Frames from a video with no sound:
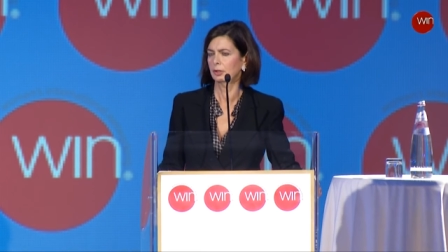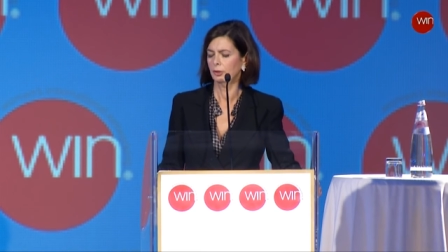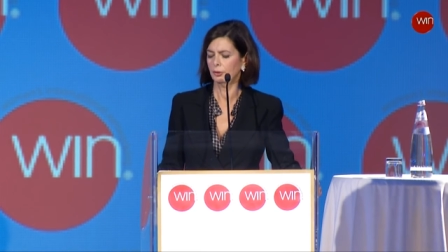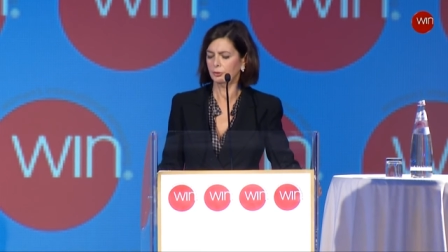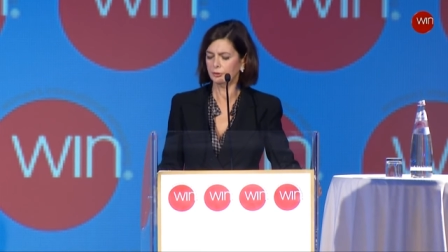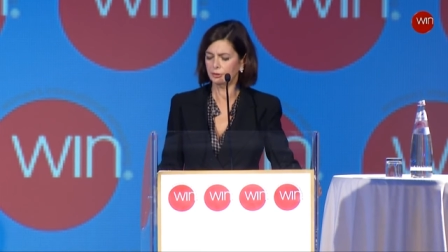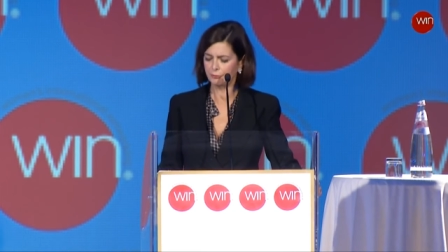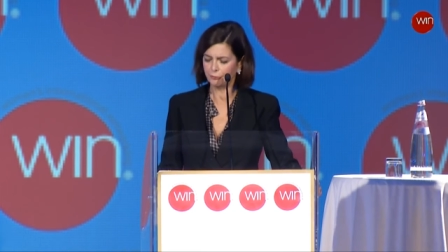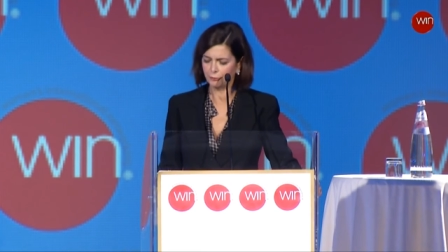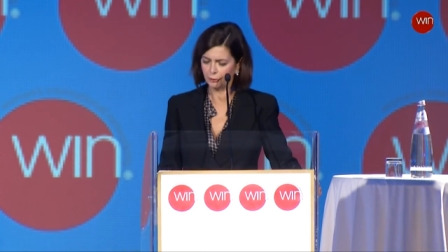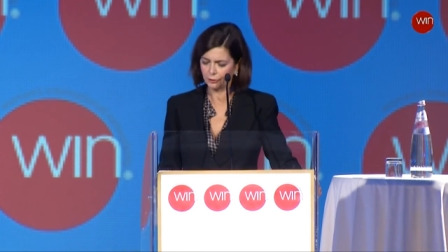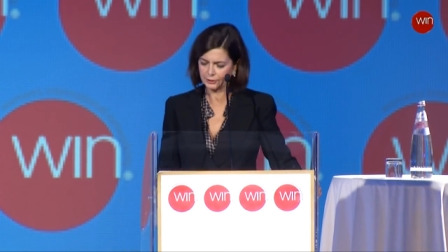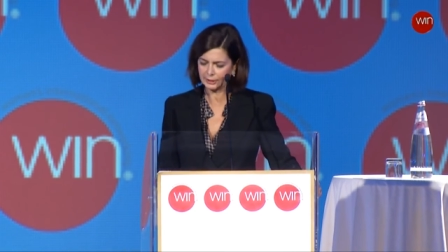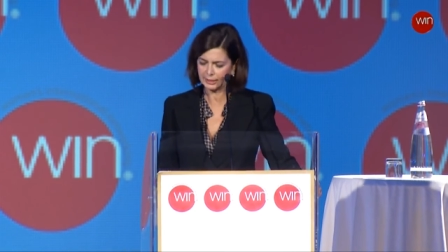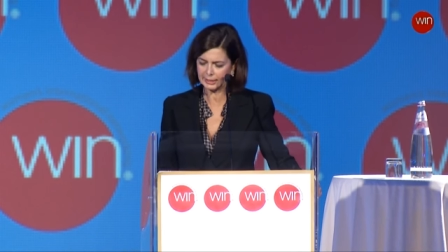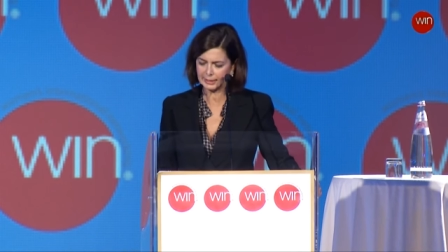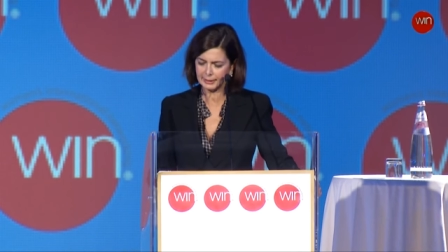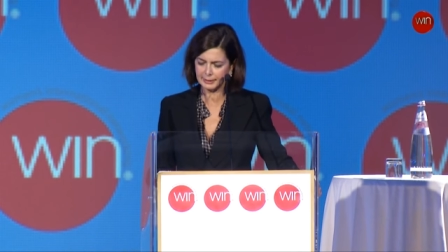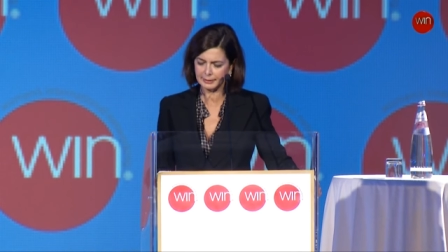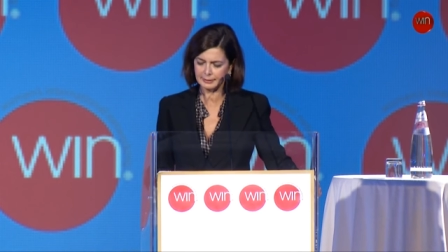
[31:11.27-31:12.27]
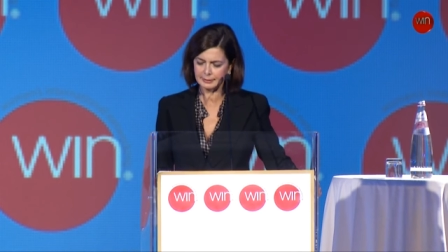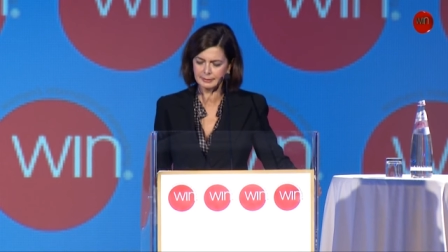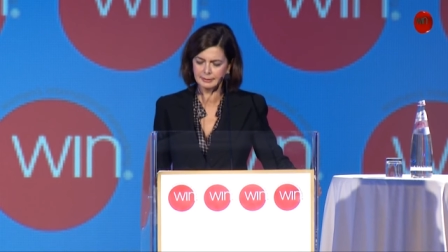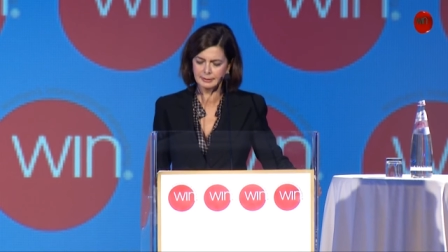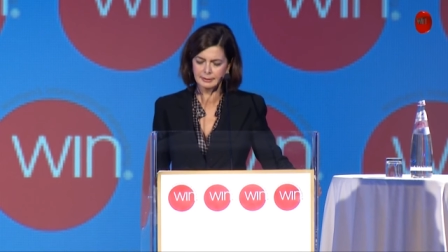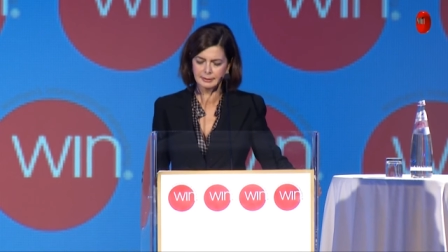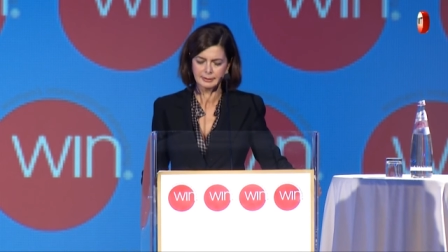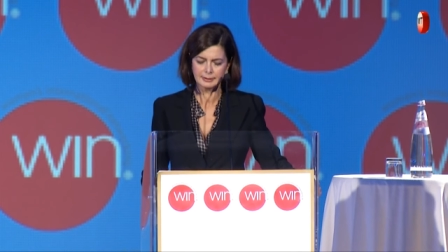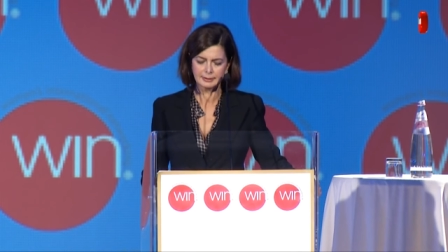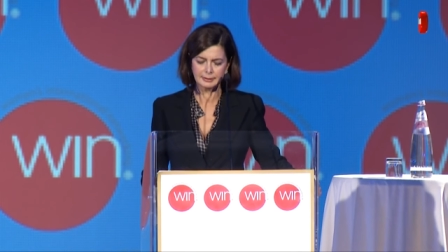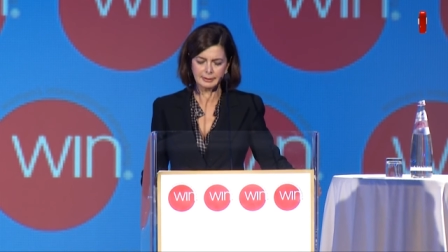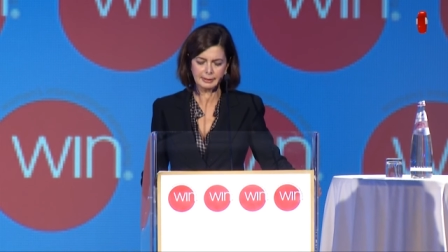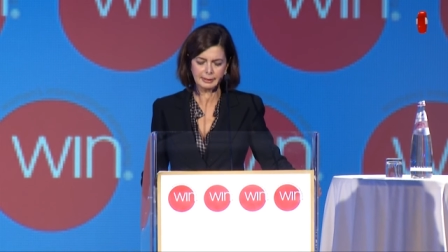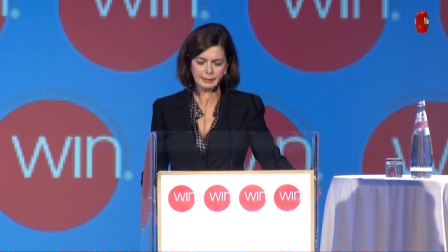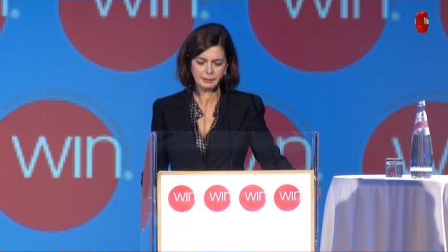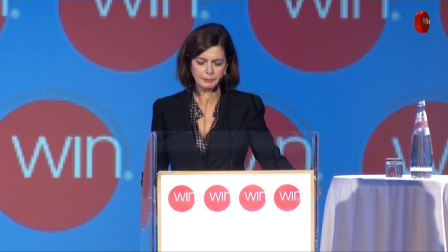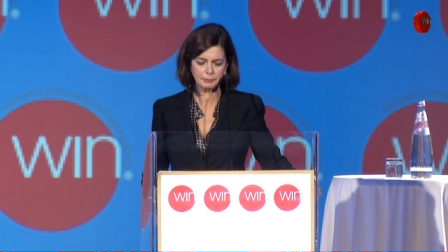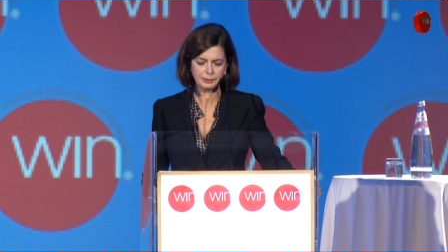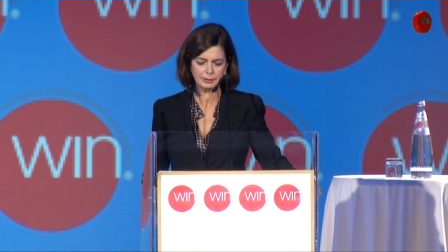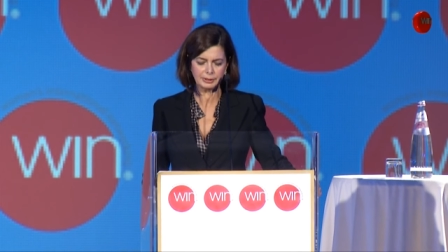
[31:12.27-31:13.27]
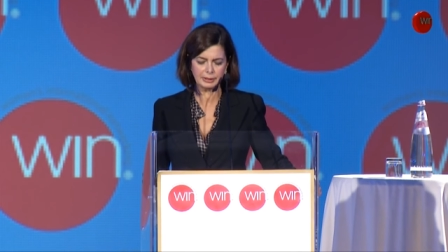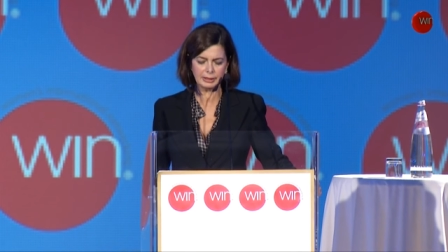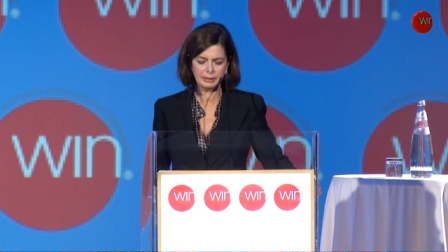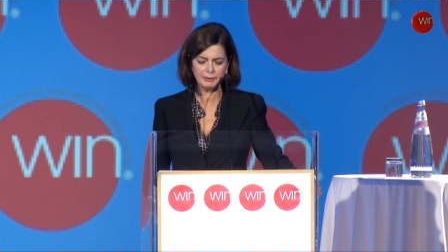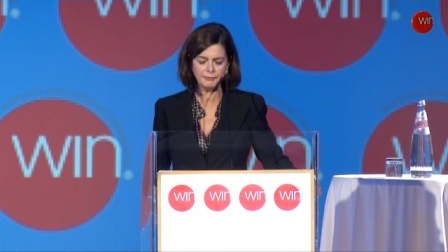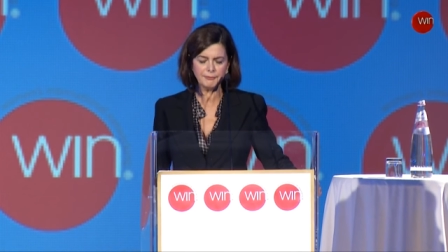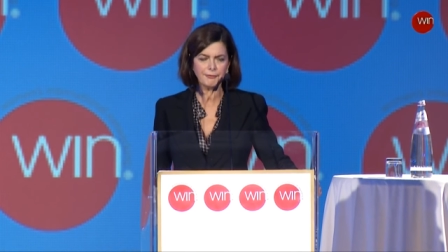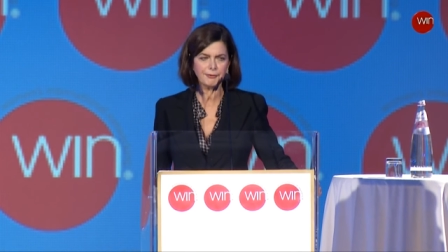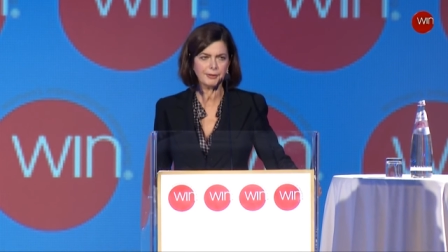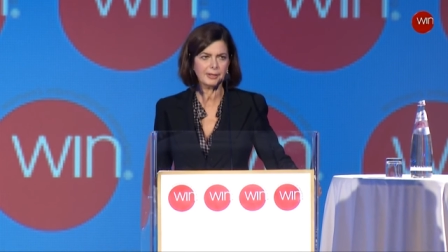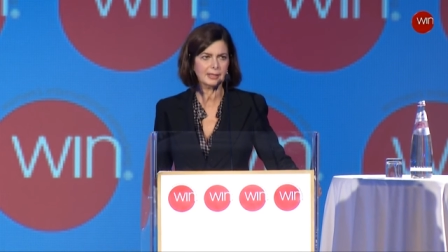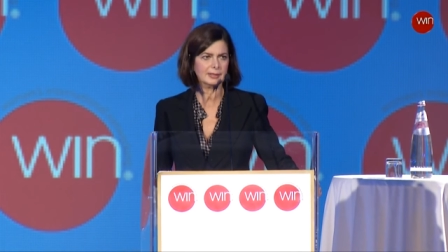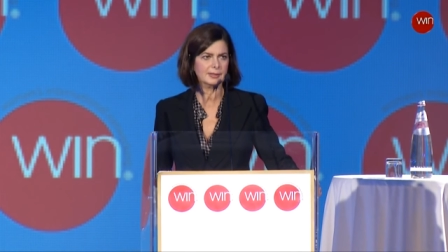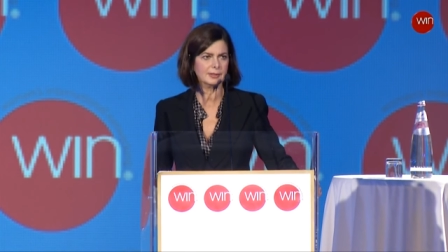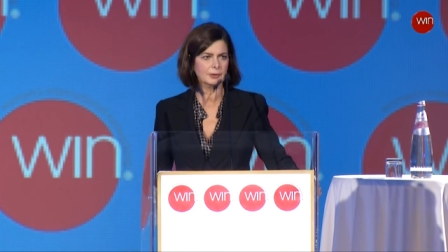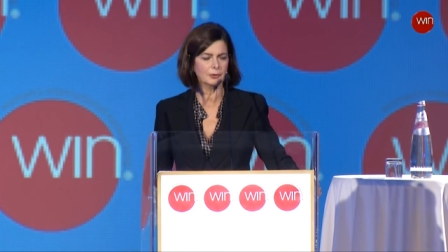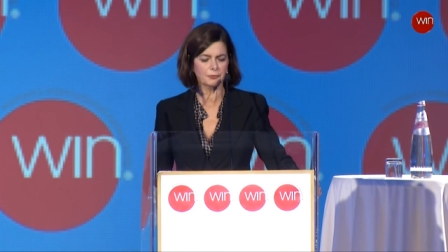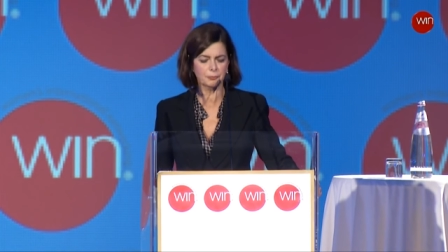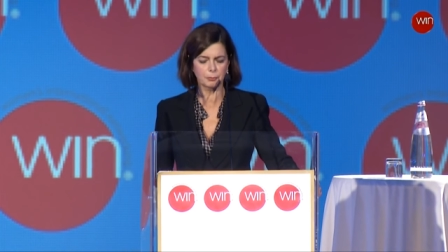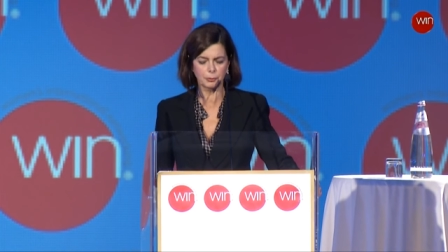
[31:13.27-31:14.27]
on the front line dealing with the influx of